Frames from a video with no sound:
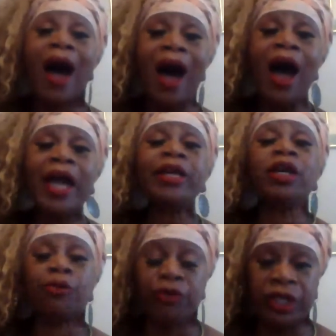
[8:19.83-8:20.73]
I
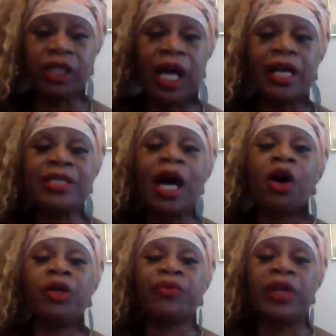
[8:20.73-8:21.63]
realize
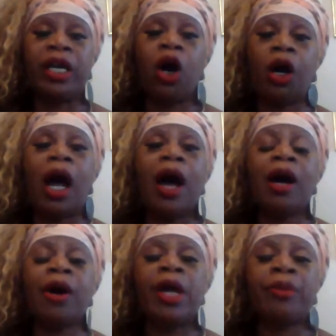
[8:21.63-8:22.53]
how
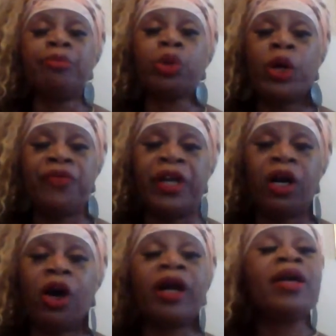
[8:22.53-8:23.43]
important they
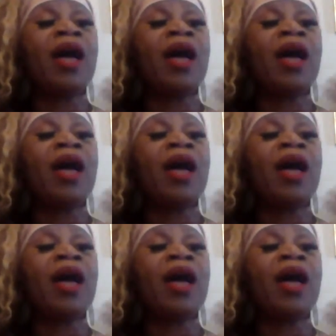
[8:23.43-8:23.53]
are.